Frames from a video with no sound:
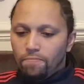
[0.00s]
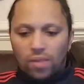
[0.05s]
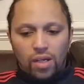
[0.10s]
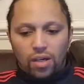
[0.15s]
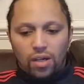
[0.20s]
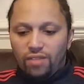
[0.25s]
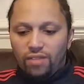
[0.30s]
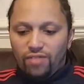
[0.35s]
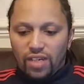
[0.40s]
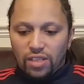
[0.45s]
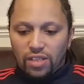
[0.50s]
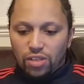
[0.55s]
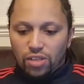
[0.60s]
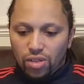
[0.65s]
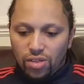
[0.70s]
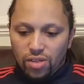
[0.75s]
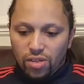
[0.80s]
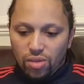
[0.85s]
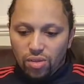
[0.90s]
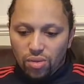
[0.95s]
I've
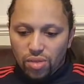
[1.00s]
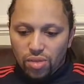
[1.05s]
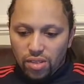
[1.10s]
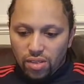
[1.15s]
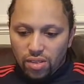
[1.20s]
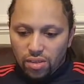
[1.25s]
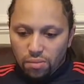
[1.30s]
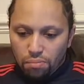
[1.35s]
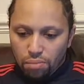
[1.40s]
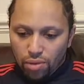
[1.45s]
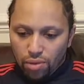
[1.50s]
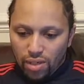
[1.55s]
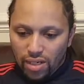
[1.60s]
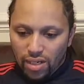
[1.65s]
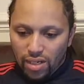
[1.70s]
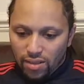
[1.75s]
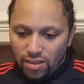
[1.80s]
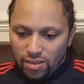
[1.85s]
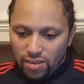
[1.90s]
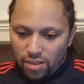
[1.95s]
enjoyed all your
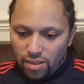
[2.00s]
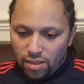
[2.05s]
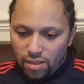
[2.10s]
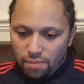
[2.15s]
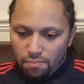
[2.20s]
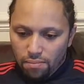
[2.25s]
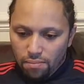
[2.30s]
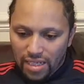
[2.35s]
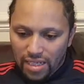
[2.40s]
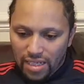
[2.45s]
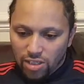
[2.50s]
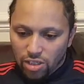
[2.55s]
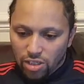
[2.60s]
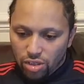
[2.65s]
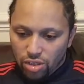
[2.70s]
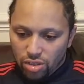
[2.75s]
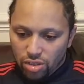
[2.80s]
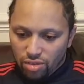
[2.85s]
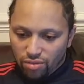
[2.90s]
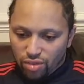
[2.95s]
brilliant
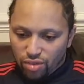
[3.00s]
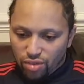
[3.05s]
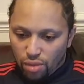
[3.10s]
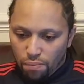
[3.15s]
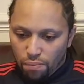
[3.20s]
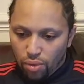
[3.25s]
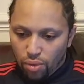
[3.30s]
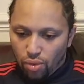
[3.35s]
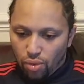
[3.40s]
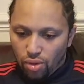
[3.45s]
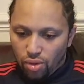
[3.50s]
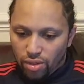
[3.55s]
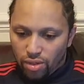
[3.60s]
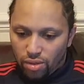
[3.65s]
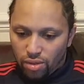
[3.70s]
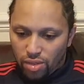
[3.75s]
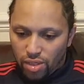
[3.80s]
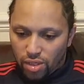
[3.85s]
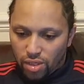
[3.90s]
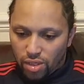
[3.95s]
messages of support and
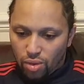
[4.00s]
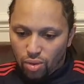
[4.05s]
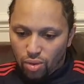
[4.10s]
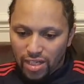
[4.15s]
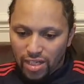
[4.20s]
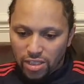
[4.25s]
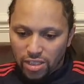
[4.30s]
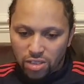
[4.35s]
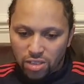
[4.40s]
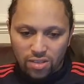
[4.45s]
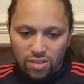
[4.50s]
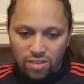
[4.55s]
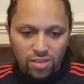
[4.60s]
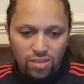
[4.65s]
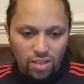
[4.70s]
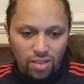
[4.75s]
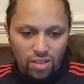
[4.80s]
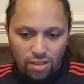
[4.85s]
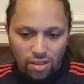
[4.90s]
all your questions.